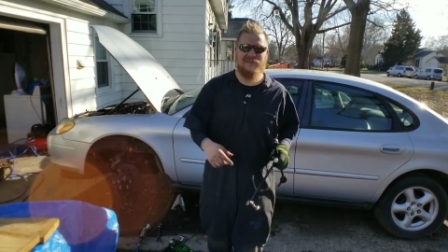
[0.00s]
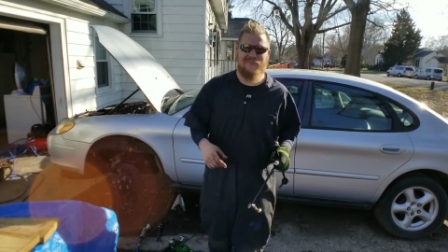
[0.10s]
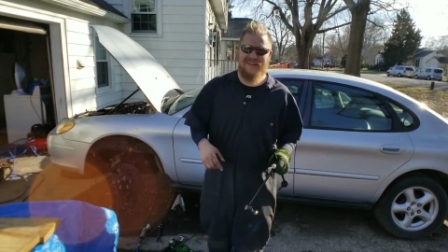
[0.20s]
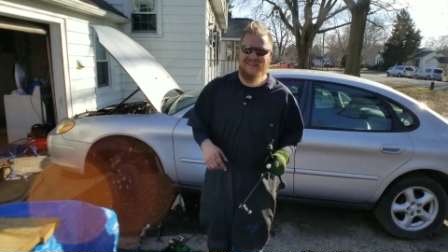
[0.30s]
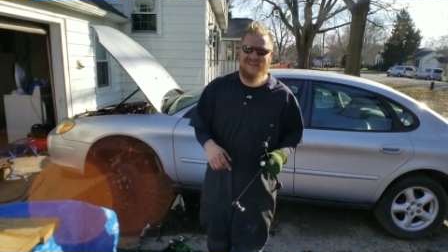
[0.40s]

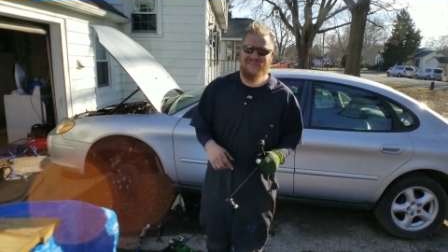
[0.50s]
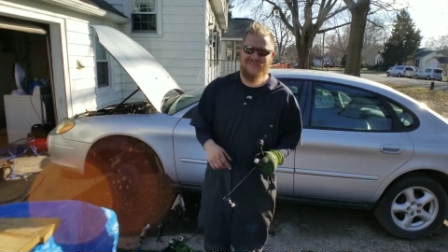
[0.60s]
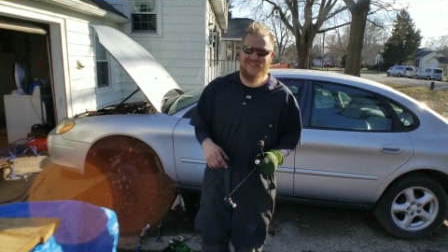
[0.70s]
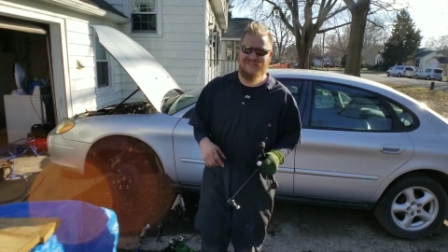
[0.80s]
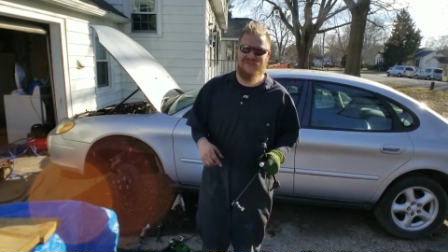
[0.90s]
button if
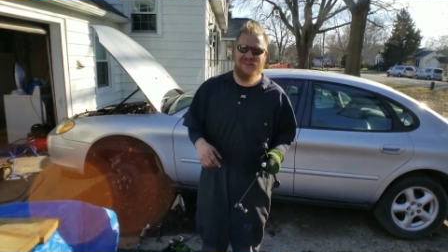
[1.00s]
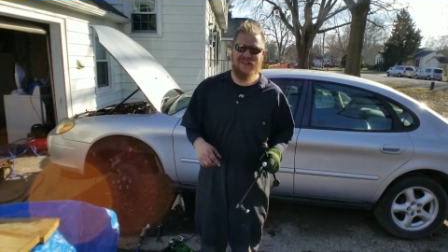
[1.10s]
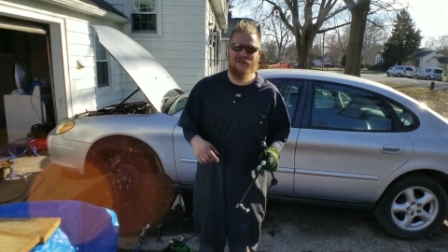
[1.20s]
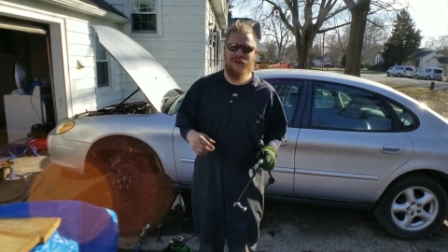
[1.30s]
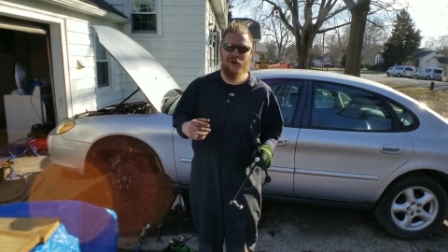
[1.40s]
this
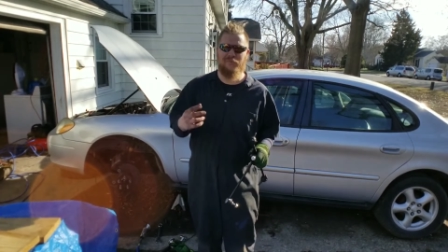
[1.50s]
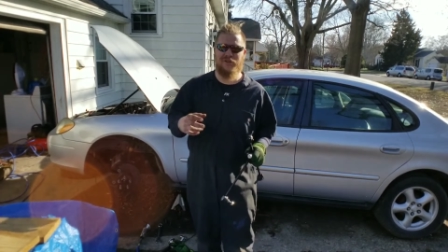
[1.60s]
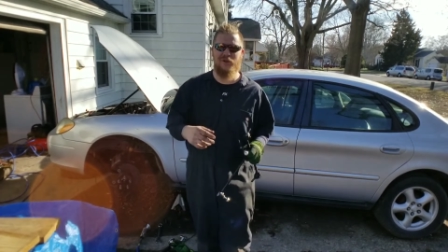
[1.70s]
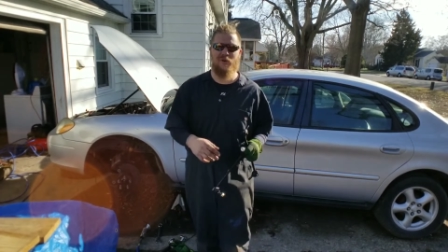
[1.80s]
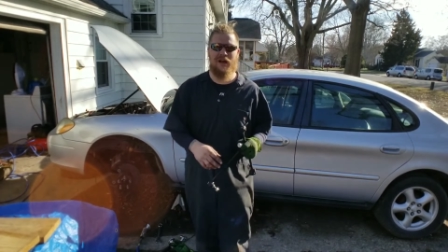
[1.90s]
video helped
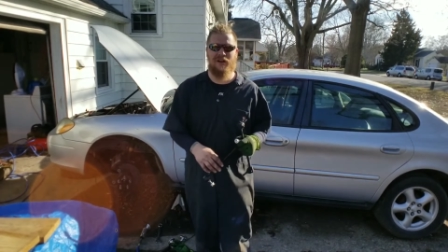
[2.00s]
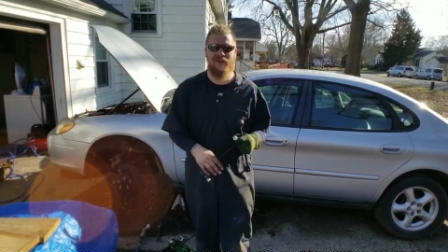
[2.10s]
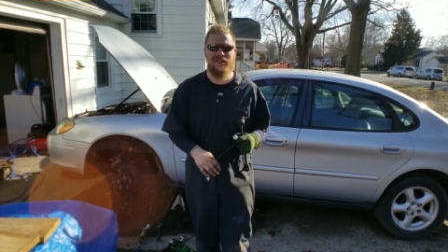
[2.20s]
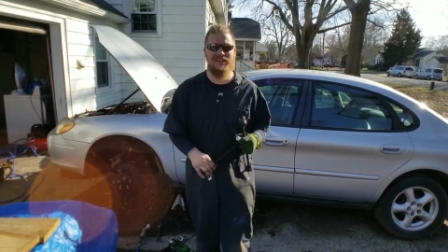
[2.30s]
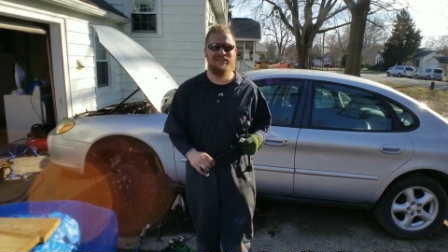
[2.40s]
you out,
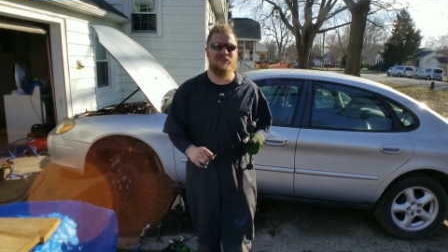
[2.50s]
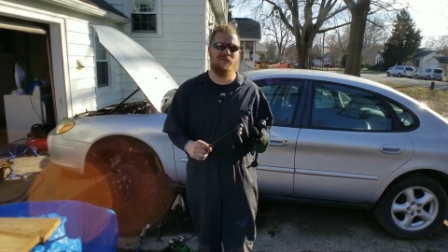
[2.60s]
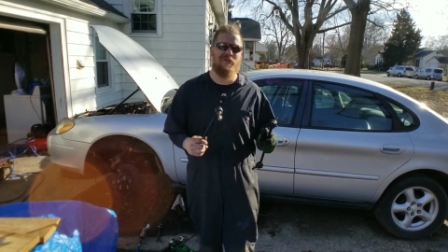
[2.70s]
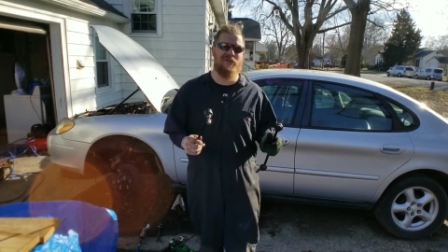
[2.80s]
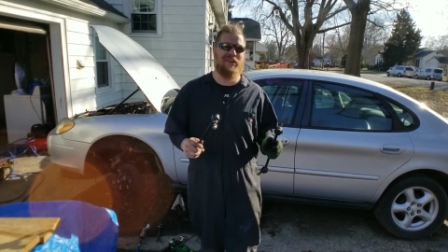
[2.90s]
and
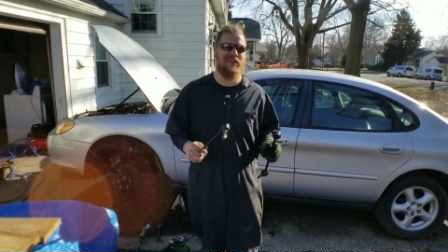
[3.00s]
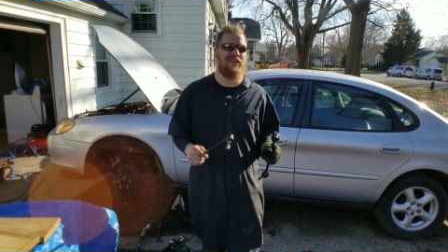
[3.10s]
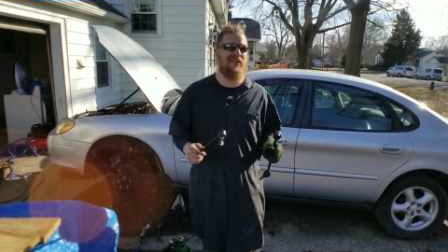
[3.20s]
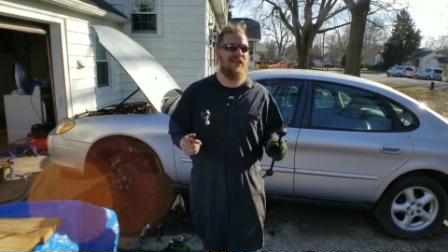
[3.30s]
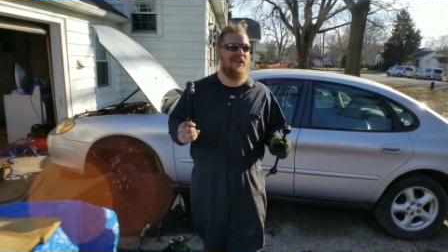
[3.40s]
don't forget
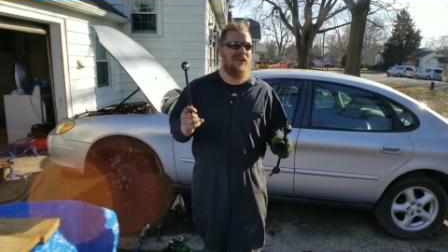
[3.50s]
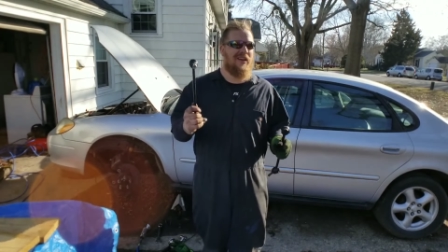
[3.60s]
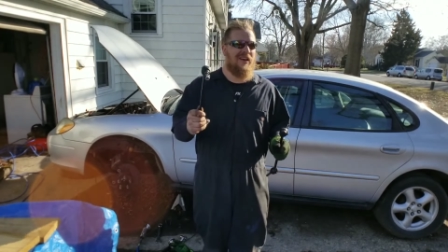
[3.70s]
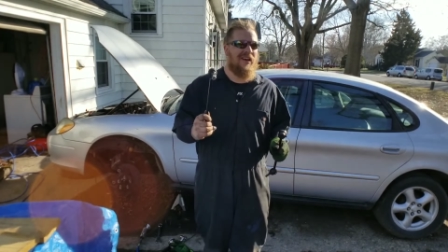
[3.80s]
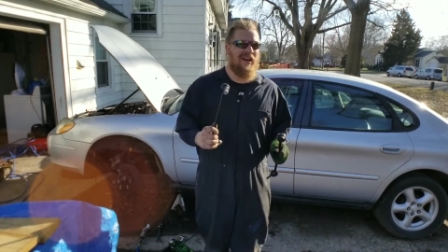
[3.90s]

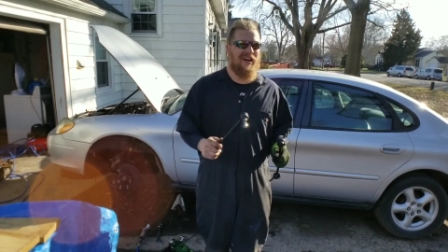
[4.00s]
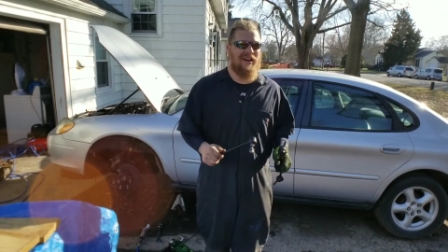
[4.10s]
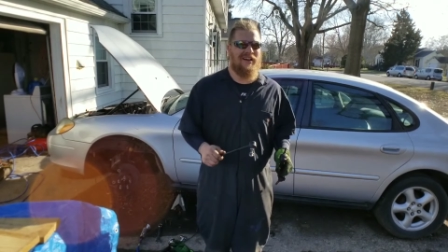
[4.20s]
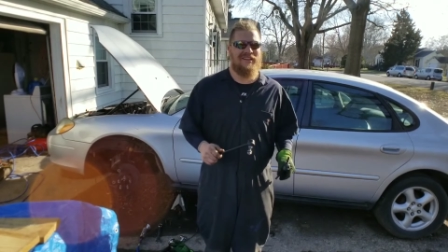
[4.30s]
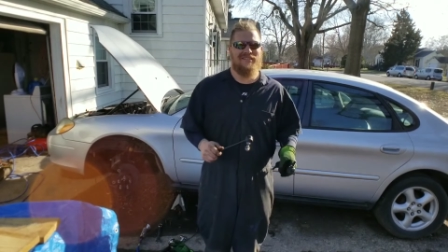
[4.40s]

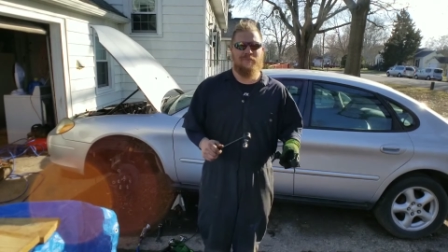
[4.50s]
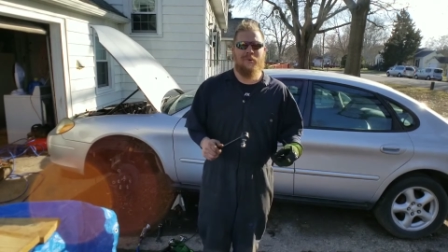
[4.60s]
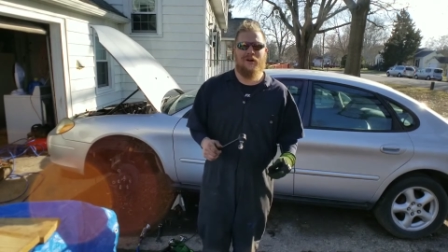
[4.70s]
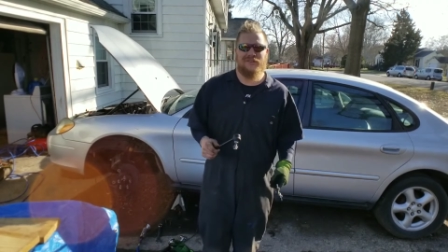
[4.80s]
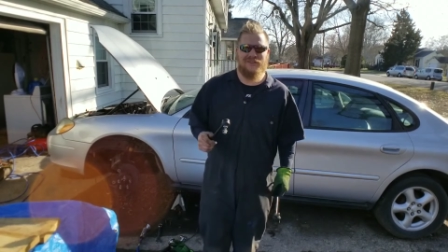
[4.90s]
uh, the
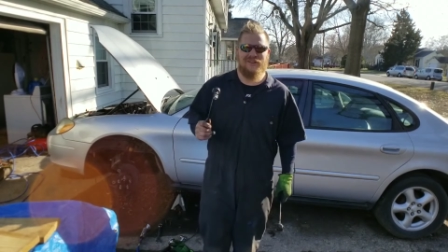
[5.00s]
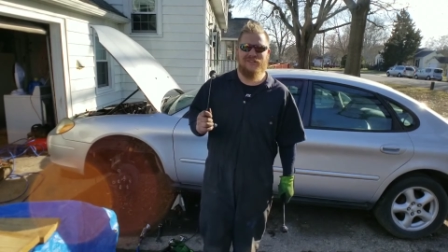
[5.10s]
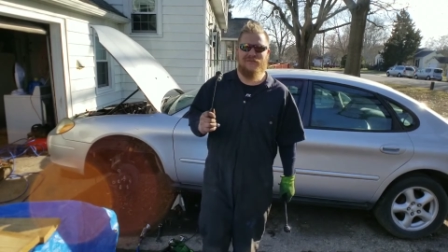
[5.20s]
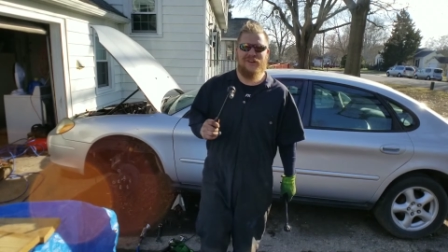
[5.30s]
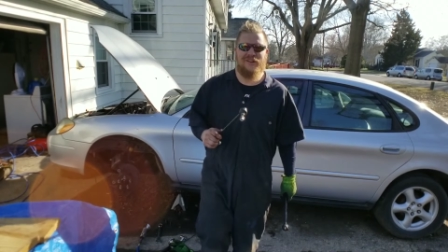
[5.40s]
parts are in the
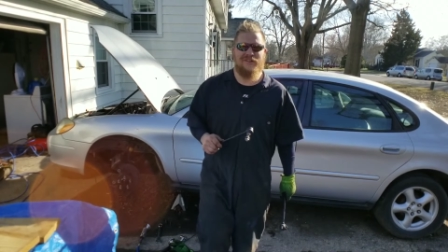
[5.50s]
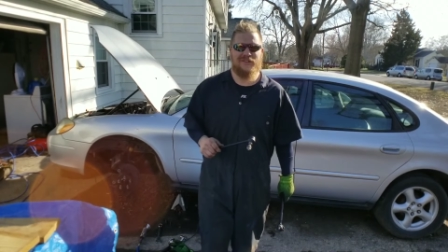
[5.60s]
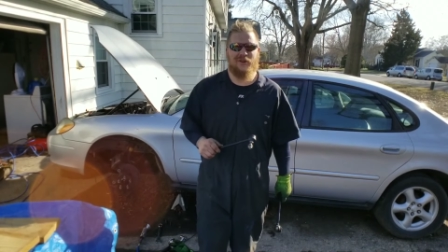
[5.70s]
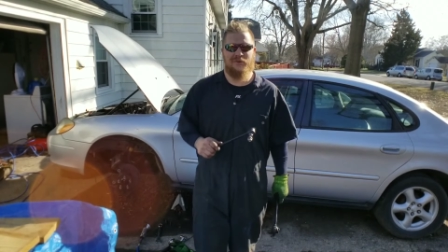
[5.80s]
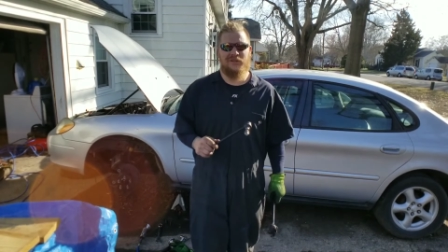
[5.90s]
video
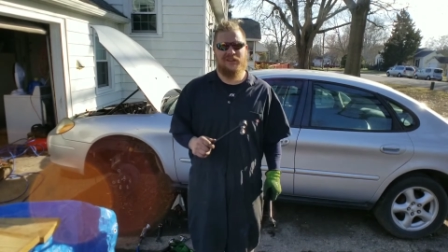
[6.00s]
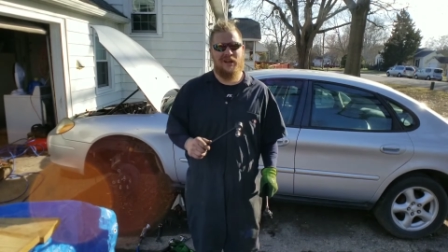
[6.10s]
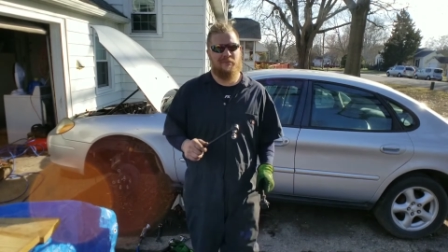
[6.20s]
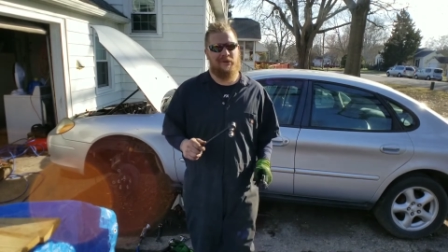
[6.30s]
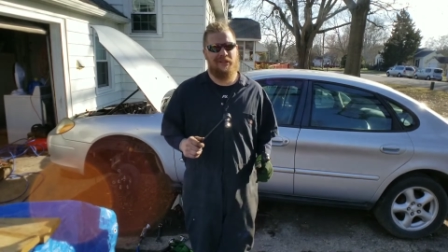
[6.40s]
description
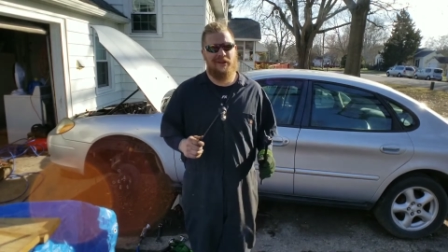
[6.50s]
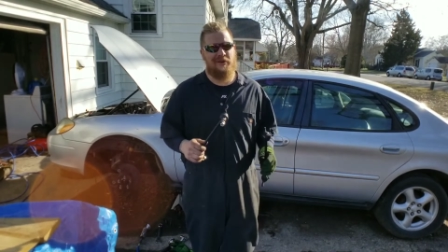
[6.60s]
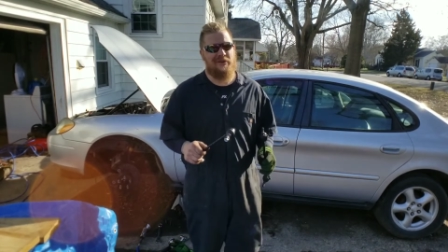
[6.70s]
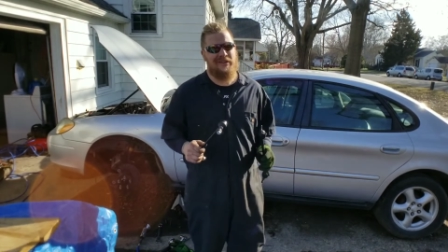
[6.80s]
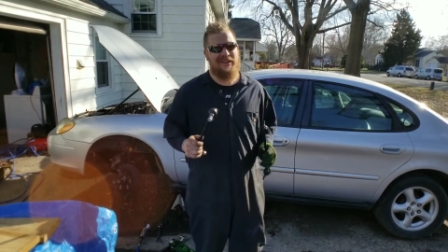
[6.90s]
down below.
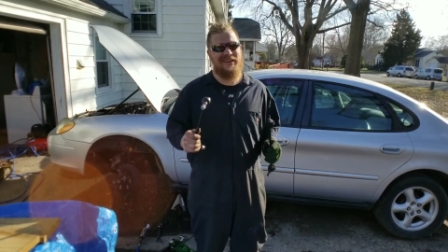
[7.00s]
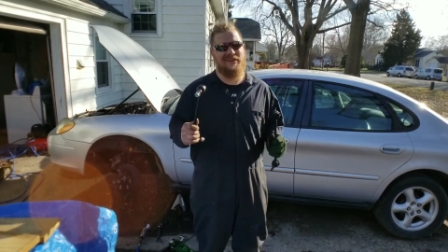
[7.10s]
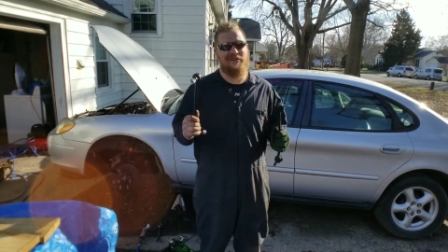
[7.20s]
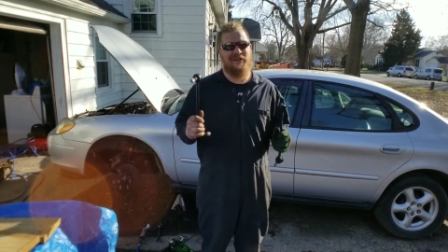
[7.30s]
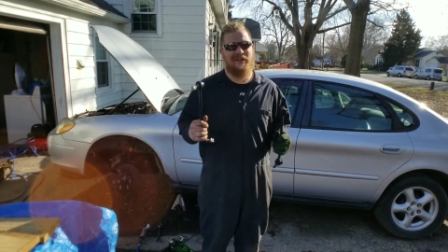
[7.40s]

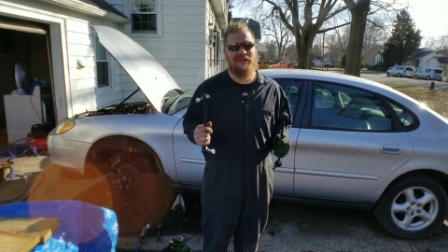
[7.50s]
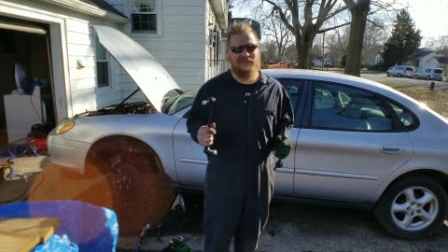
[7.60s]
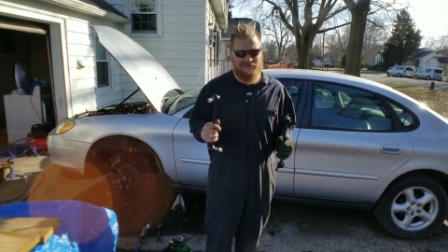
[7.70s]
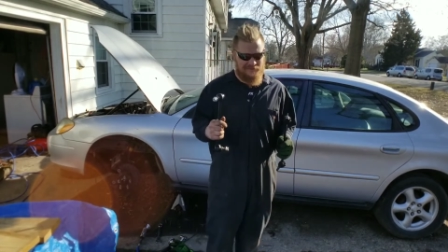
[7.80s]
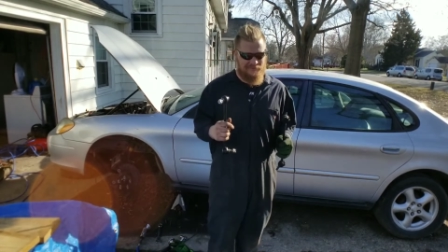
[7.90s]
Anyhow,
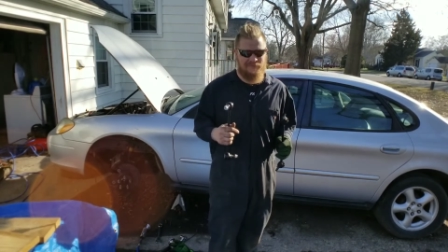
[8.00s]
uh,